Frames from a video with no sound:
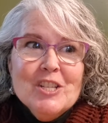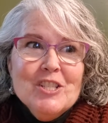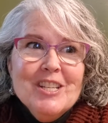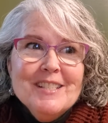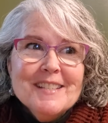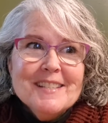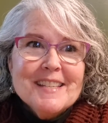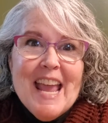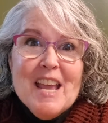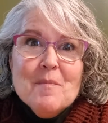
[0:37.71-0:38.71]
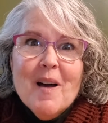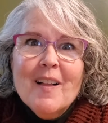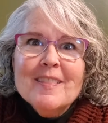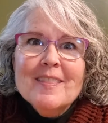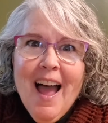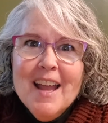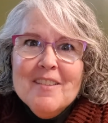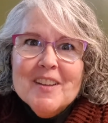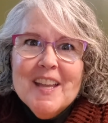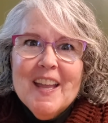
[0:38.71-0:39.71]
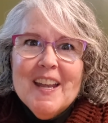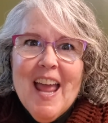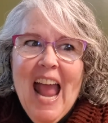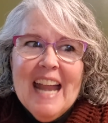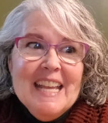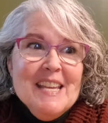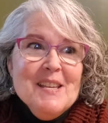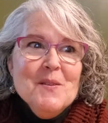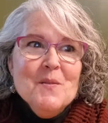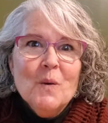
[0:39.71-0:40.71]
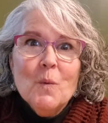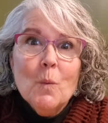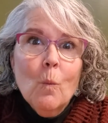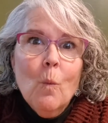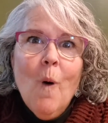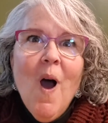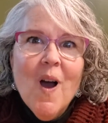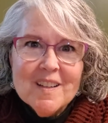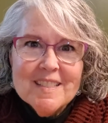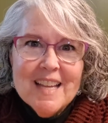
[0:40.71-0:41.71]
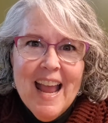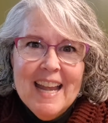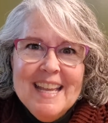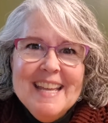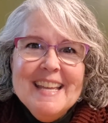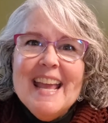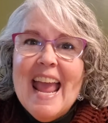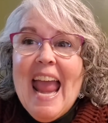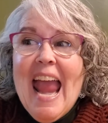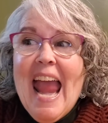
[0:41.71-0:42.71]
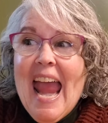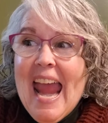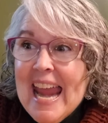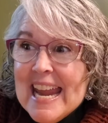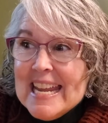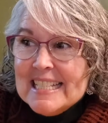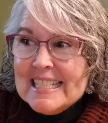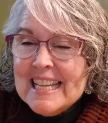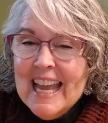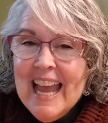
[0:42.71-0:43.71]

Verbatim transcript: Jesus came alive again and he walked and he ate